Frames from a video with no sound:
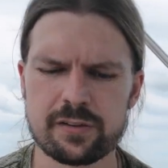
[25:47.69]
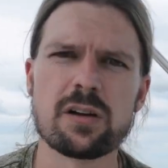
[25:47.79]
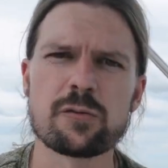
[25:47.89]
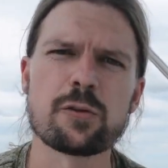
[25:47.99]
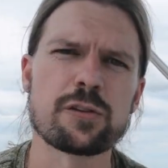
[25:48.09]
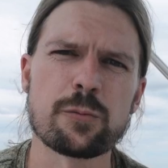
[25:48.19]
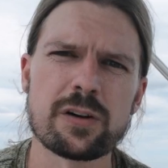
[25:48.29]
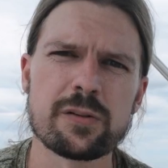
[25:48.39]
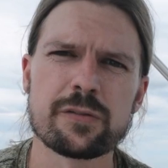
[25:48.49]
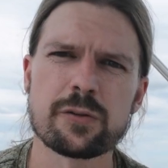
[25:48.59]
Of course, you
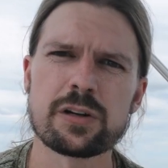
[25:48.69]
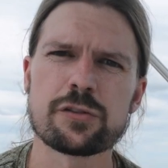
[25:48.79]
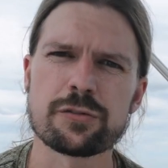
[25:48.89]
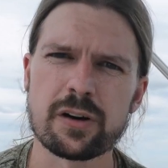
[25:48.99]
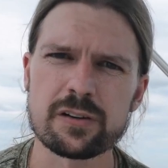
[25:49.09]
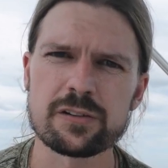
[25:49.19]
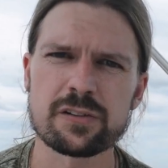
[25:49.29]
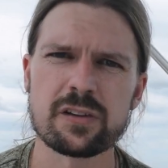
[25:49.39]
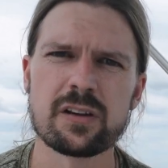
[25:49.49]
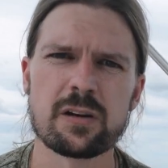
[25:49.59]
want to avoid drugs.
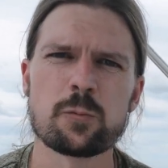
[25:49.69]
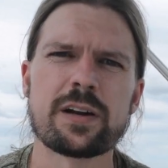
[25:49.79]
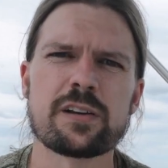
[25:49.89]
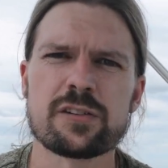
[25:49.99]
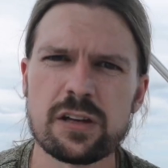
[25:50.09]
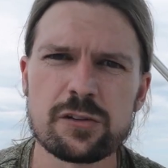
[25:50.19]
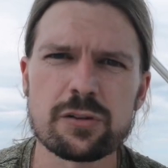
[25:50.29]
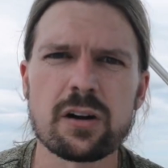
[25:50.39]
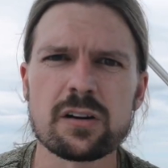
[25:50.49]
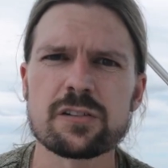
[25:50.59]
And, and when I say
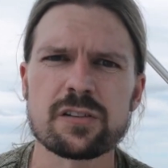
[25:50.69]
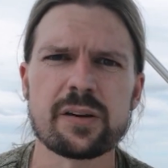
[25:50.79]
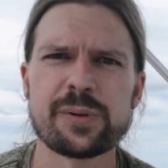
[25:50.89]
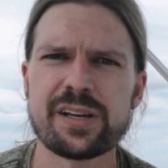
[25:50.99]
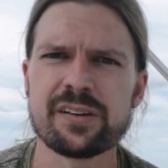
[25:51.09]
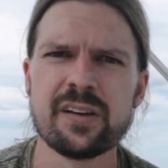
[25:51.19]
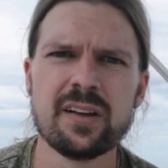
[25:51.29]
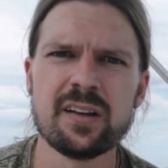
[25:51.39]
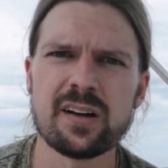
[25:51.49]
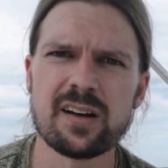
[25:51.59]
drugs, I mean
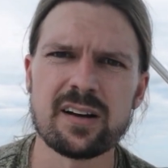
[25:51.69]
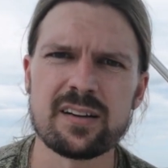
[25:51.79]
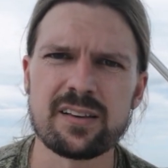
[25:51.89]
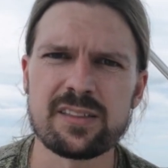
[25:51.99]
uh,